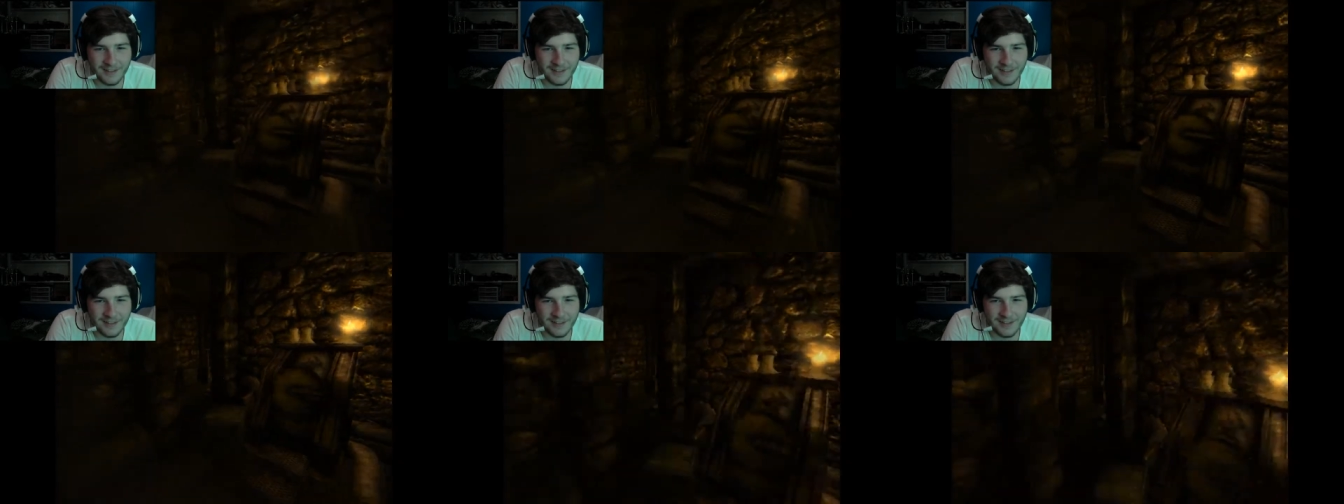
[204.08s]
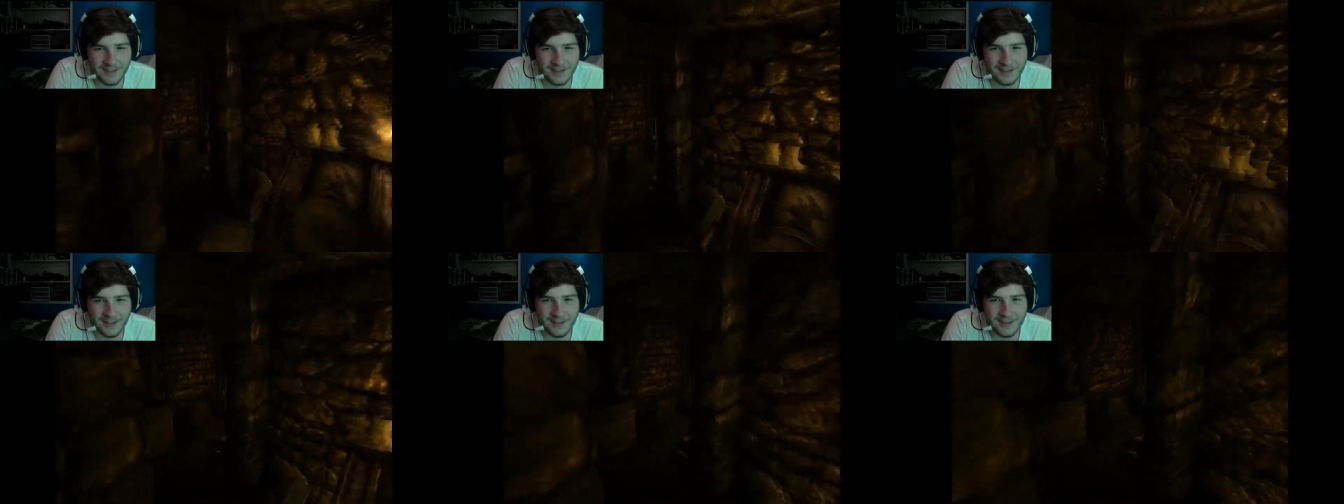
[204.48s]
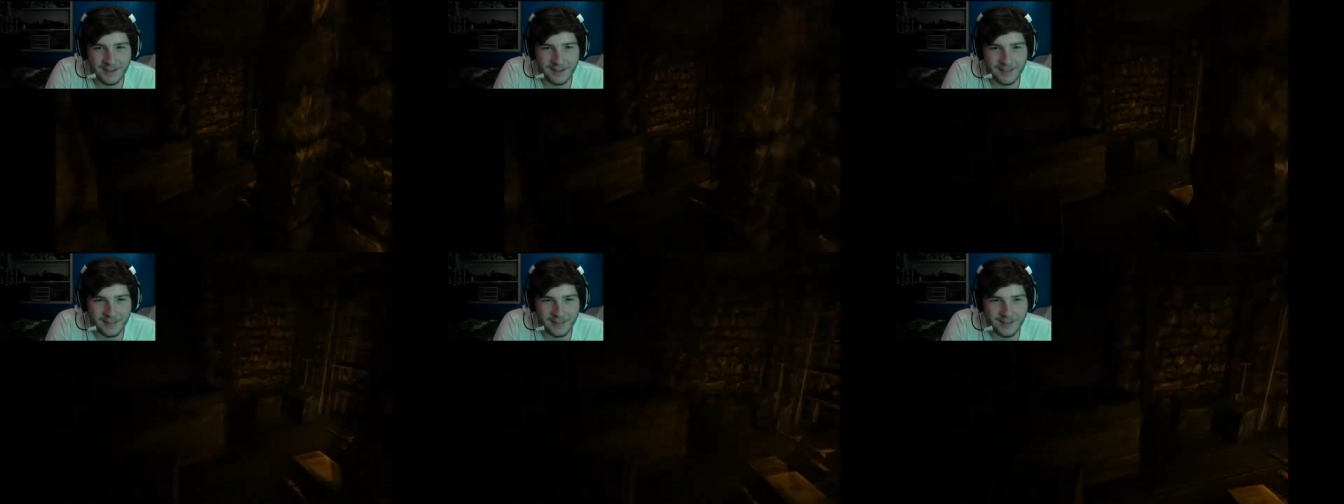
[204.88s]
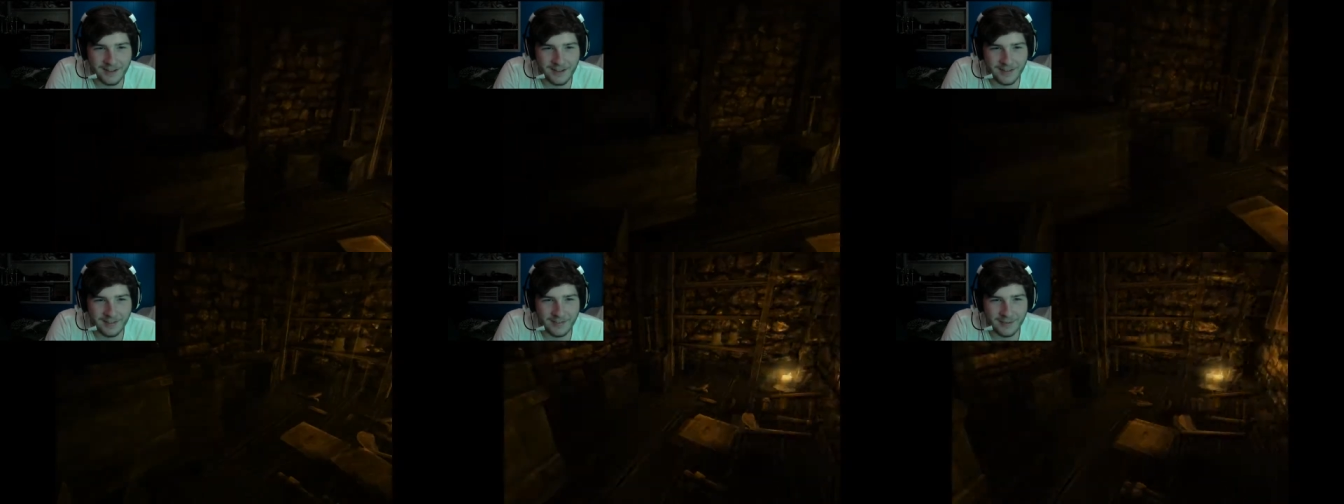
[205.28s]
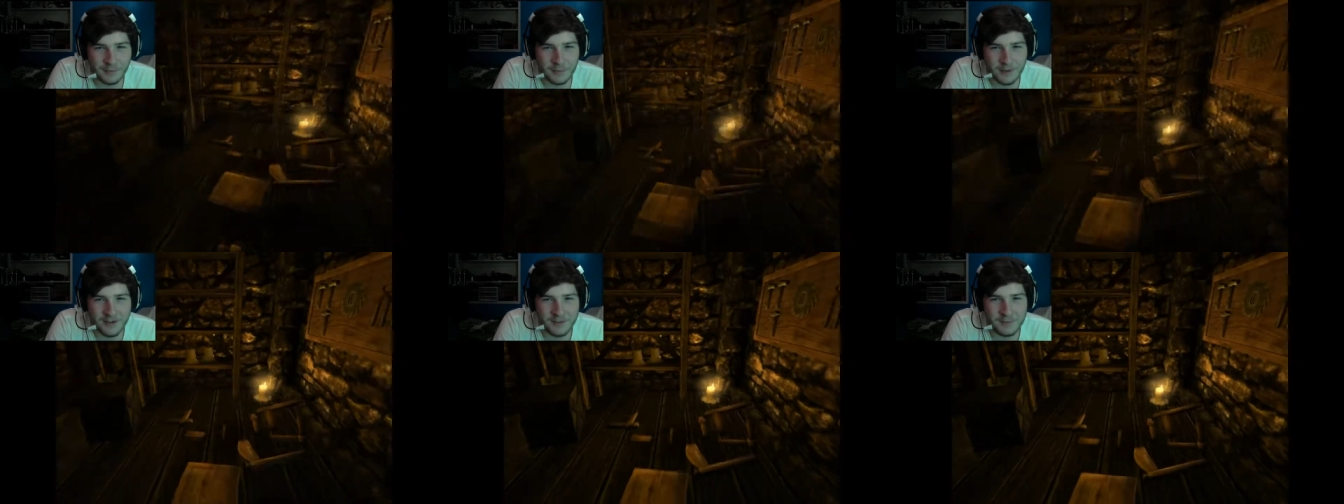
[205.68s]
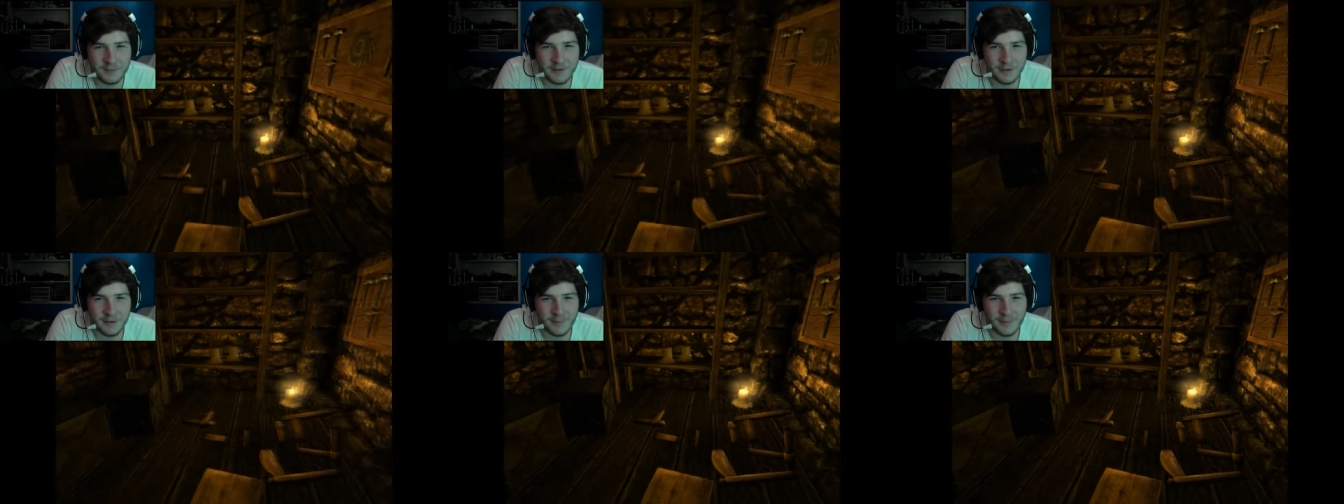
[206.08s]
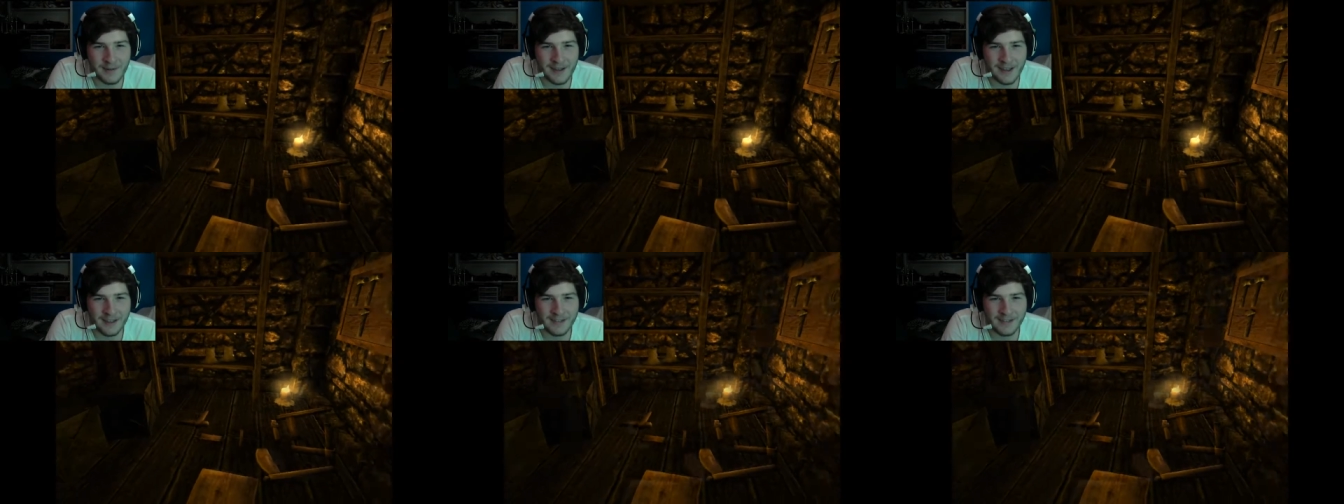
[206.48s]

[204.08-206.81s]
Yeah. The guy's like, make me go back.